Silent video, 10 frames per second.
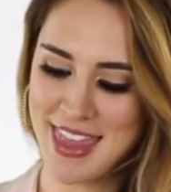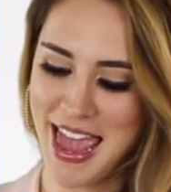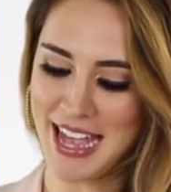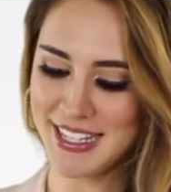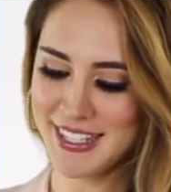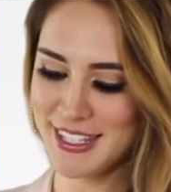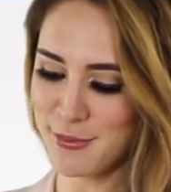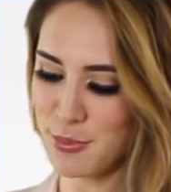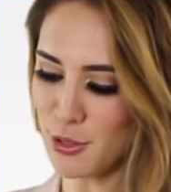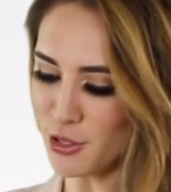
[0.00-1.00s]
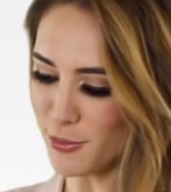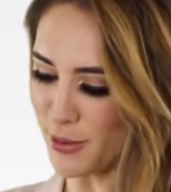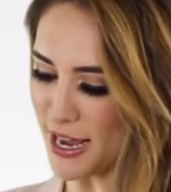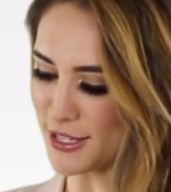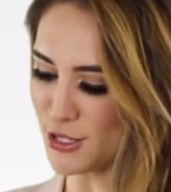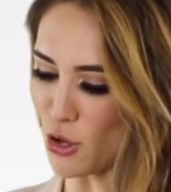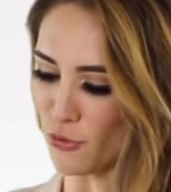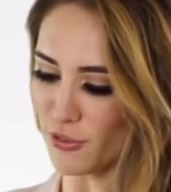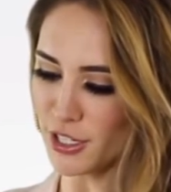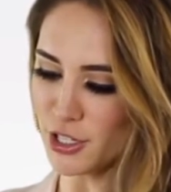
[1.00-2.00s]
Next, pull the brace
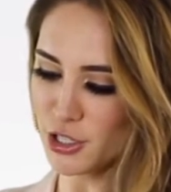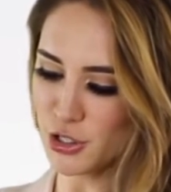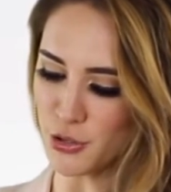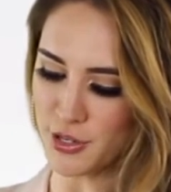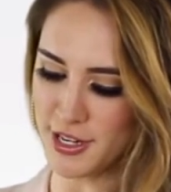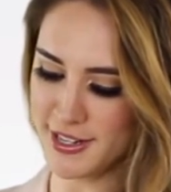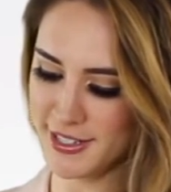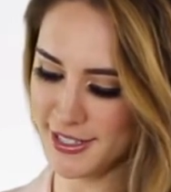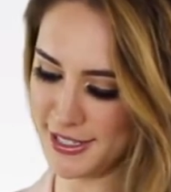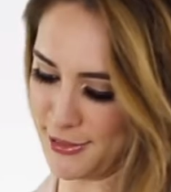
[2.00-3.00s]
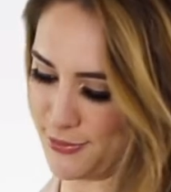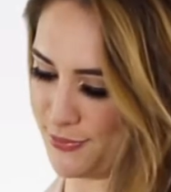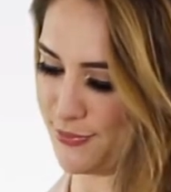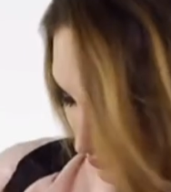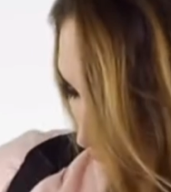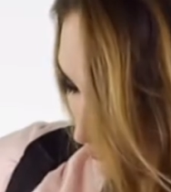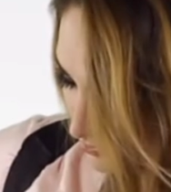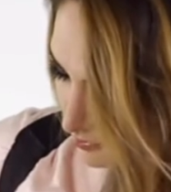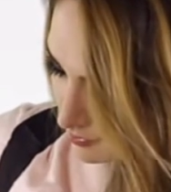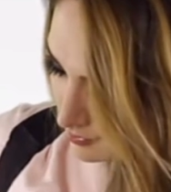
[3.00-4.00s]
over your shoulders and
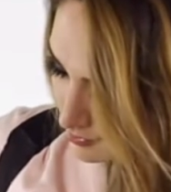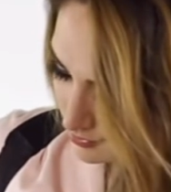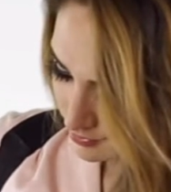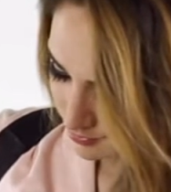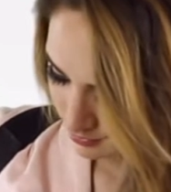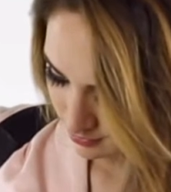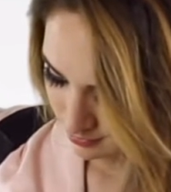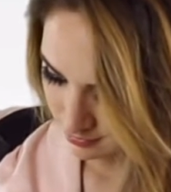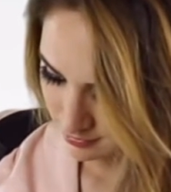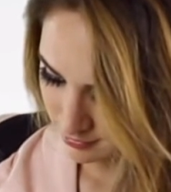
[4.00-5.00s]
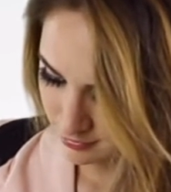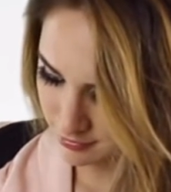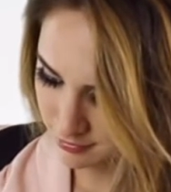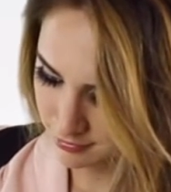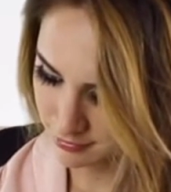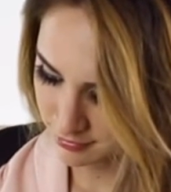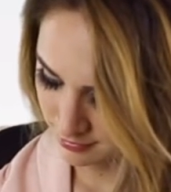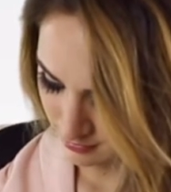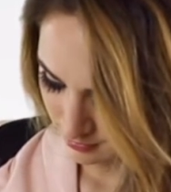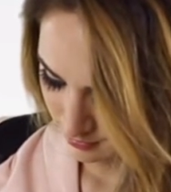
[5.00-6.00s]
secure the main belt at the waist
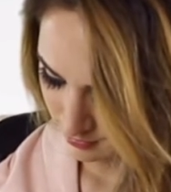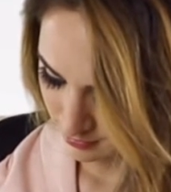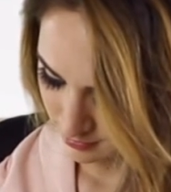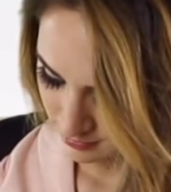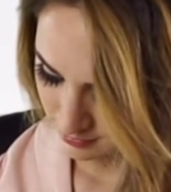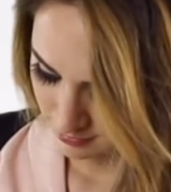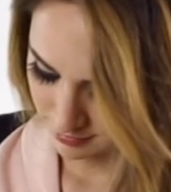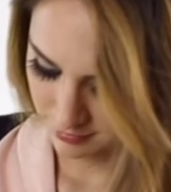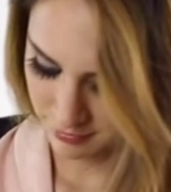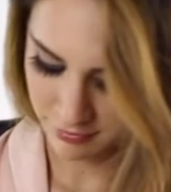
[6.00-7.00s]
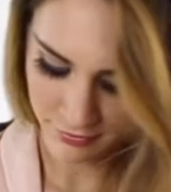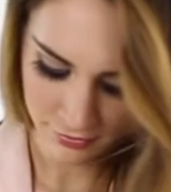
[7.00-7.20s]
using the Velcro straps.